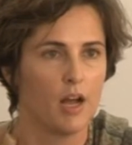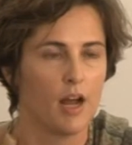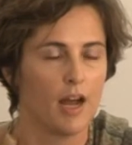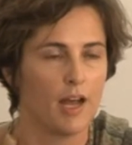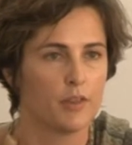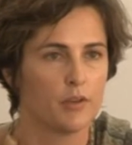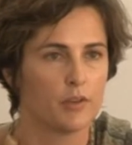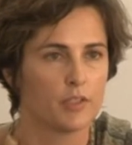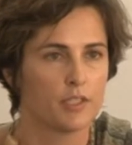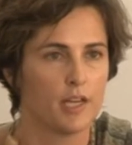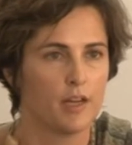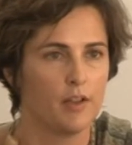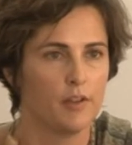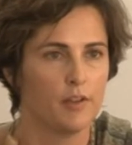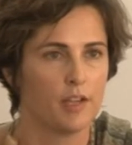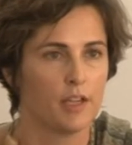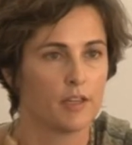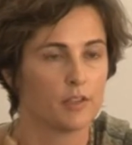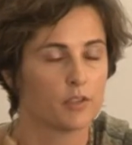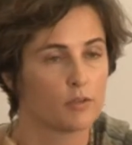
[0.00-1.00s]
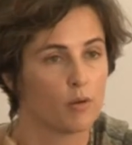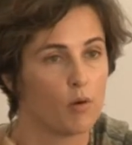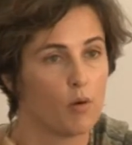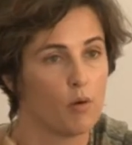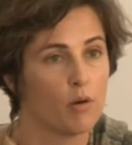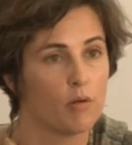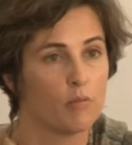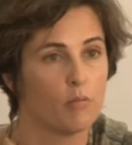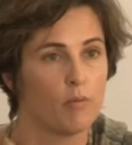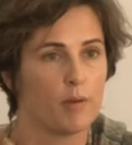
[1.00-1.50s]
either tell the answer
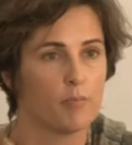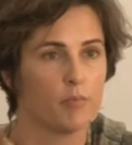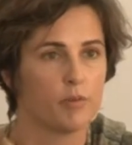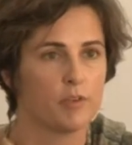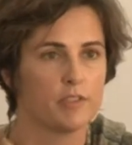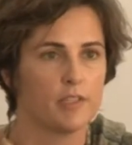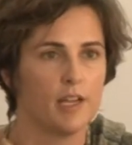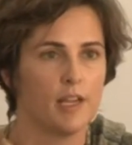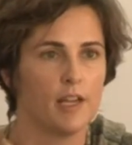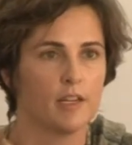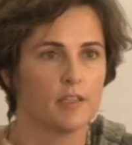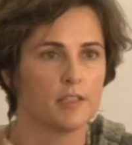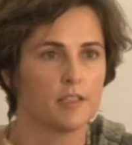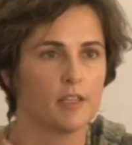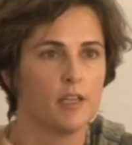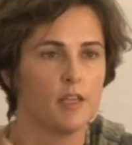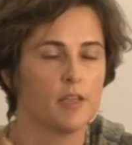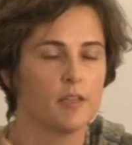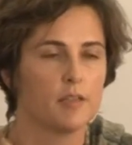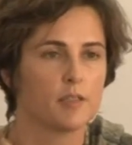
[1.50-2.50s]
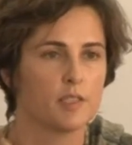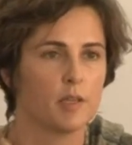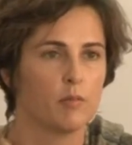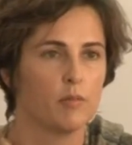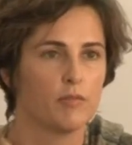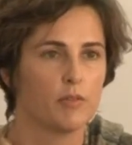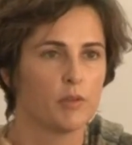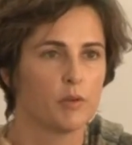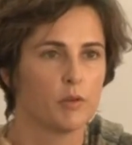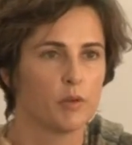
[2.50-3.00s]
or represent some
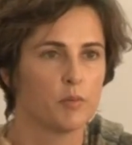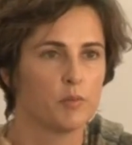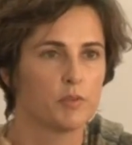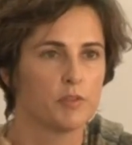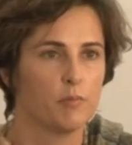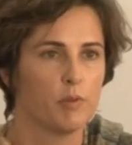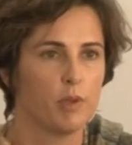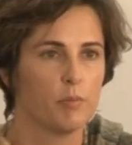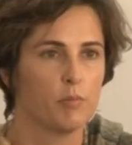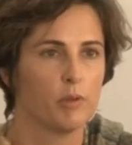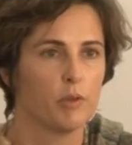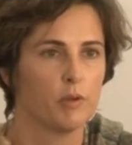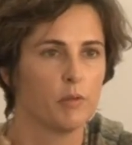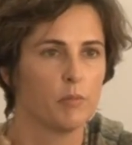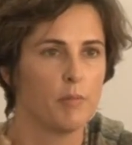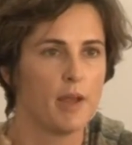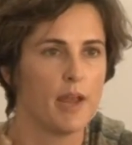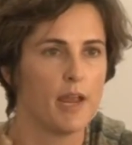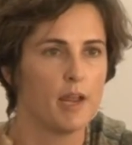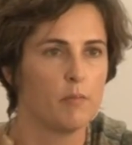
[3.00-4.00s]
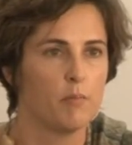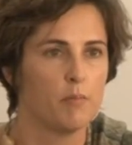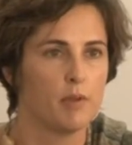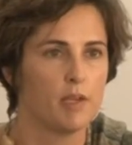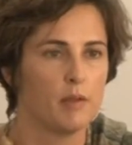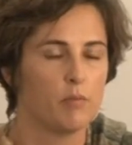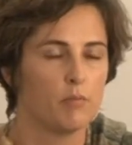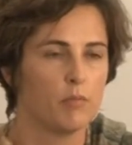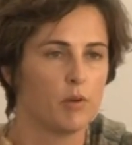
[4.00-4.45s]
of the groups of people who may be